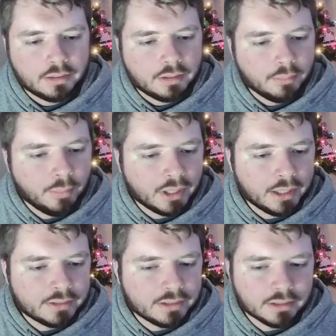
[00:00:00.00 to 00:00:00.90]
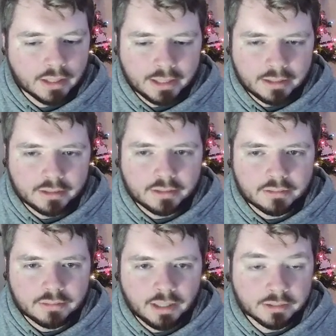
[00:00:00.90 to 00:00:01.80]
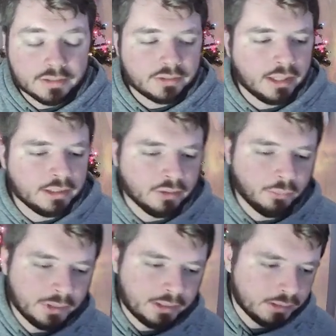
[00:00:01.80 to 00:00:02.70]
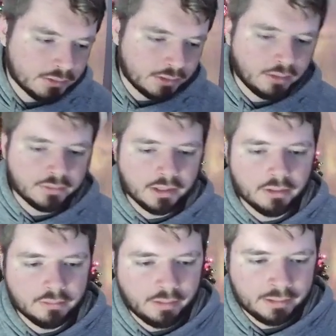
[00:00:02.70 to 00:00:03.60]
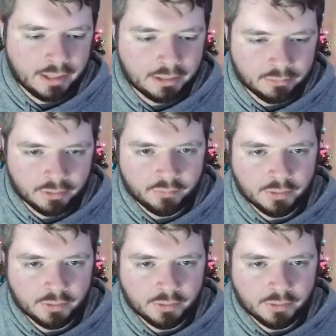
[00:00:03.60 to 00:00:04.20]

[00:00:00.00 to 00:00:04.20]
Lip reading: But I did like at least getting the weakness out there and getting rid of their